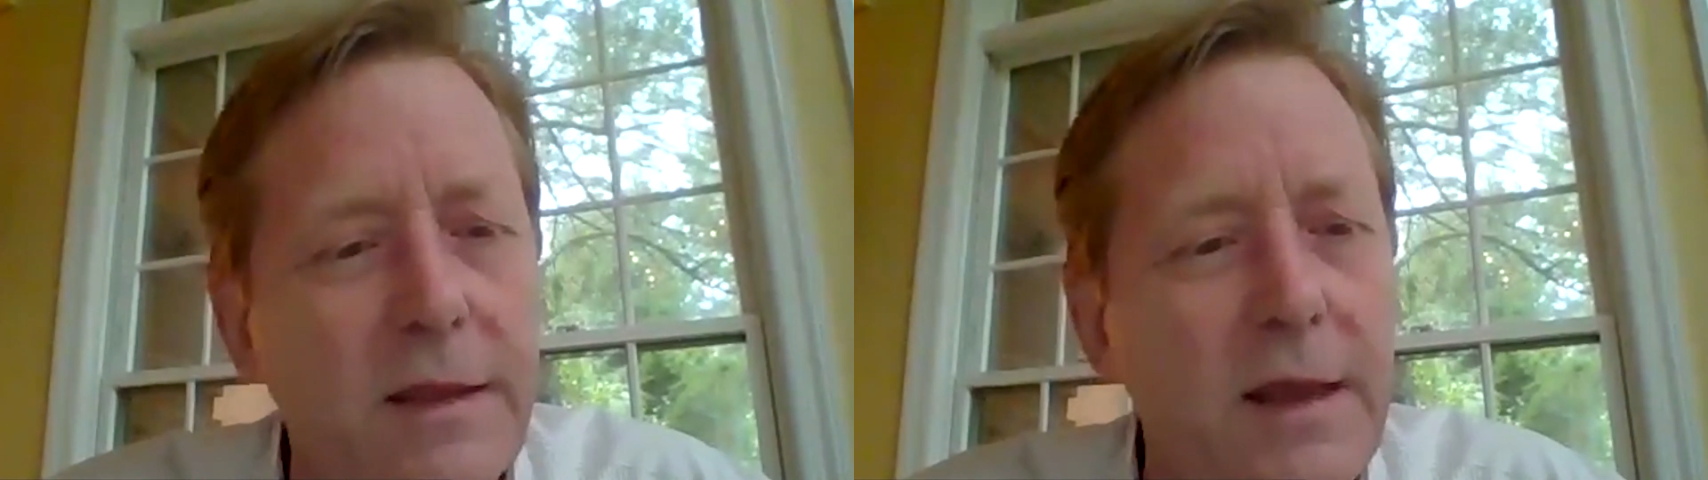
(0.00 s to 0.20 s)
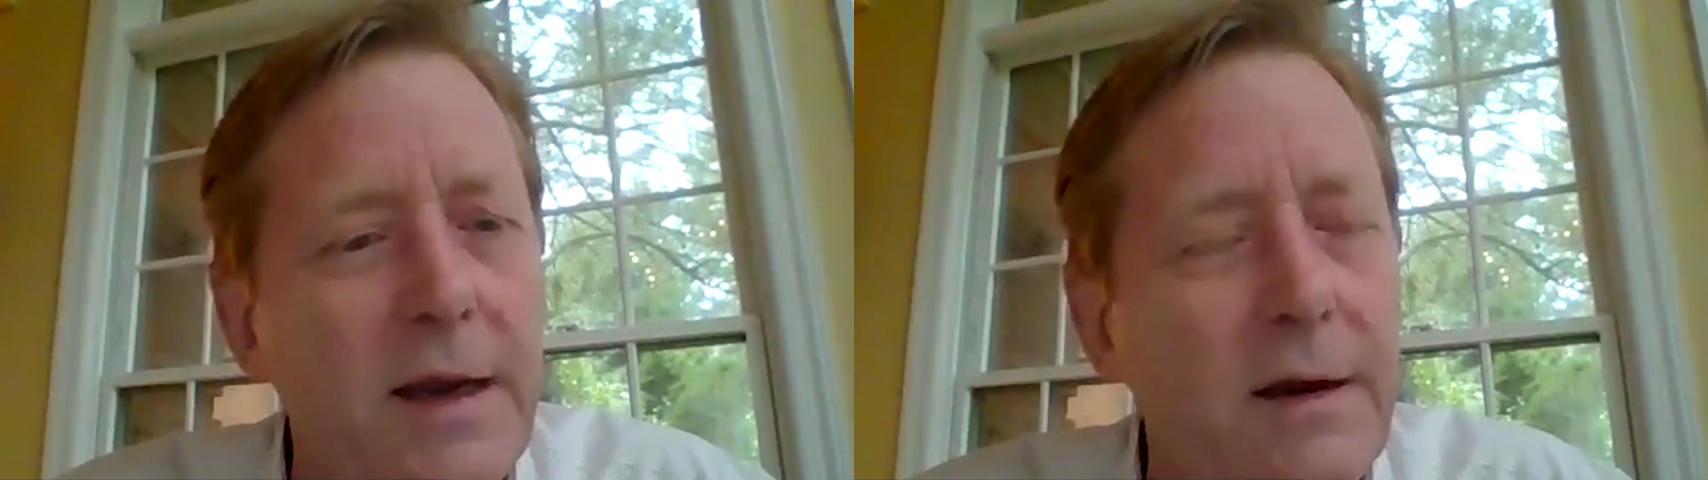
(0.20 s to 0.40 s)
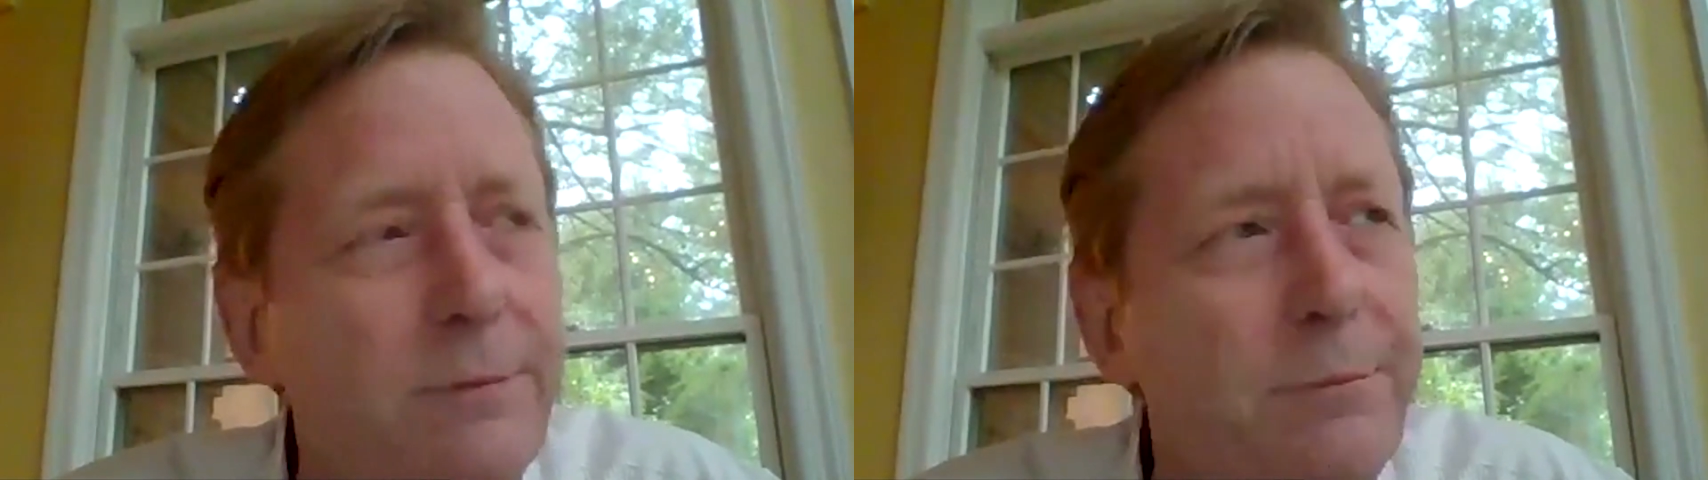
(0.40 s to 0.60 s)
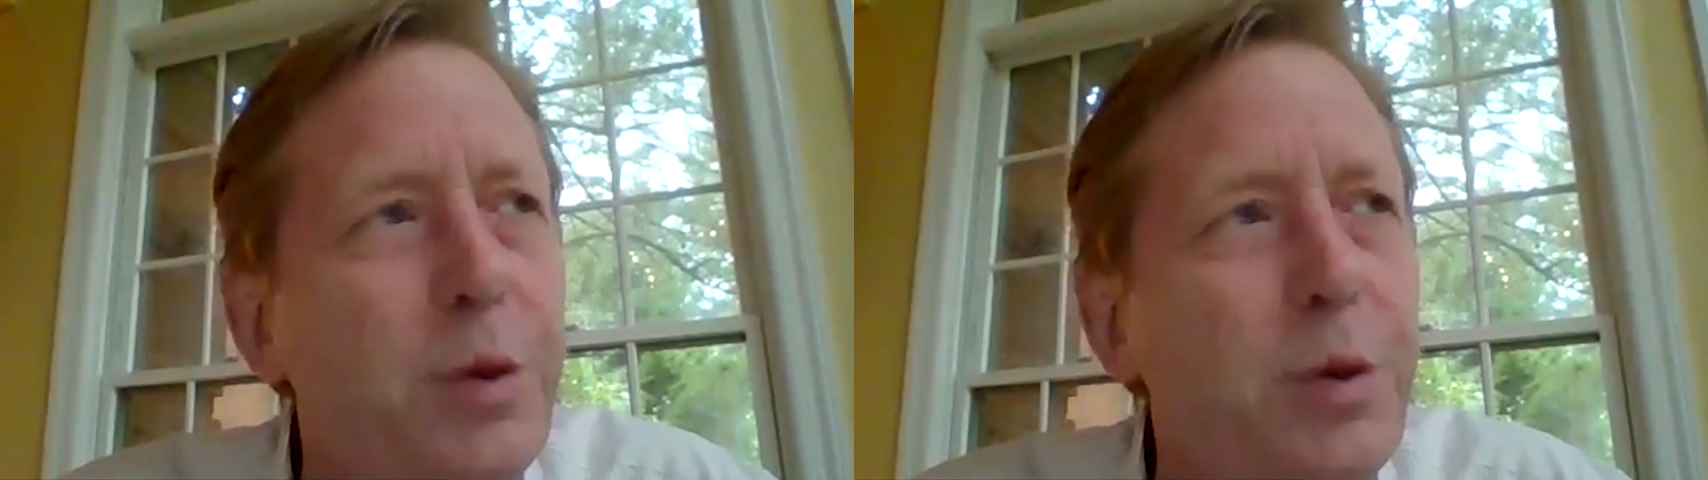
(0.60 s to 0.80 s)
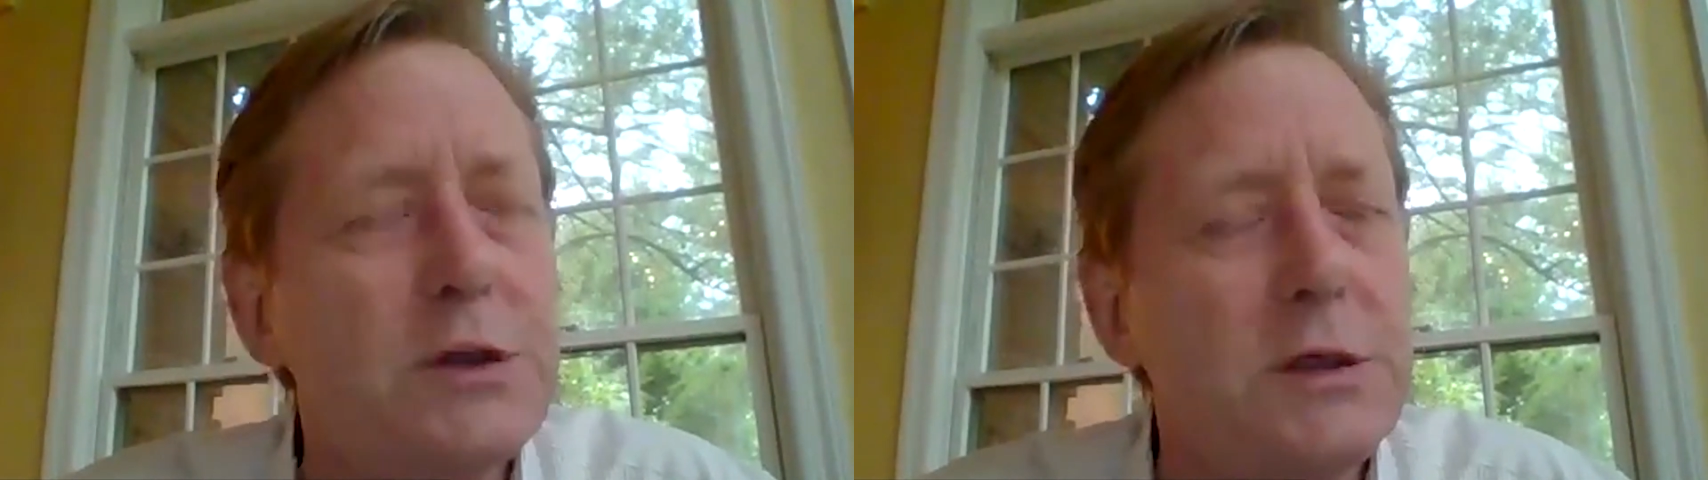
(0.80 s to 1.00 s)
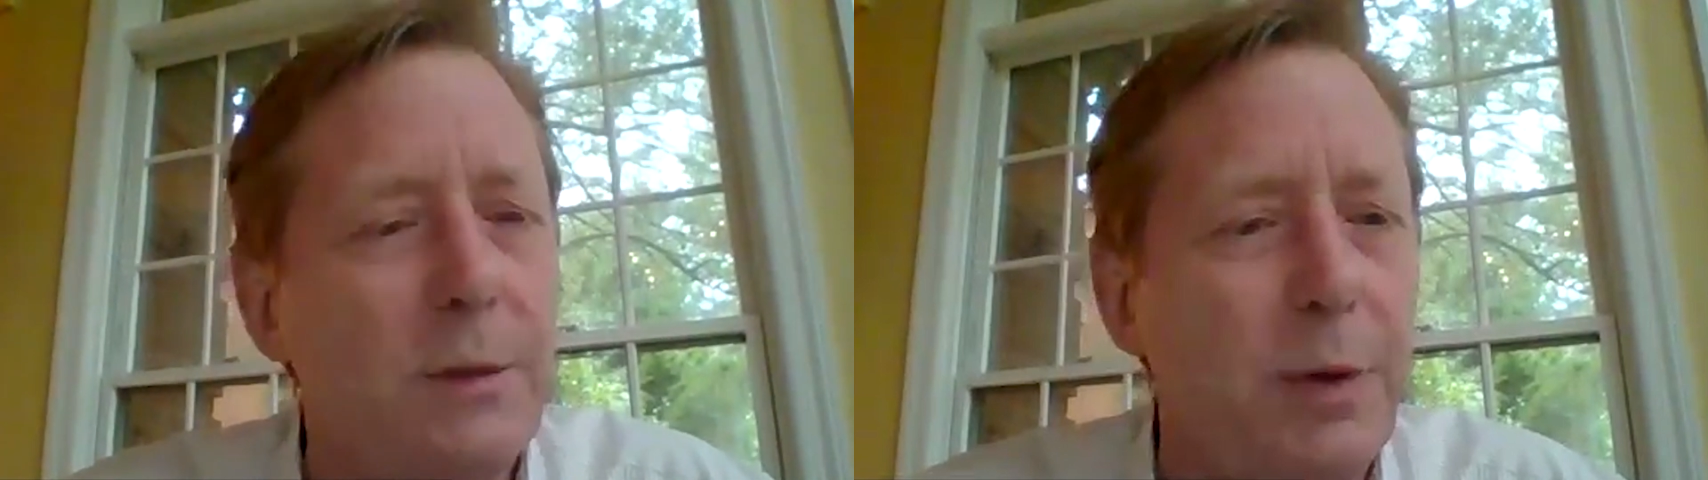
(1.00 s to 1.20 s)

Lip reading: they're pushing a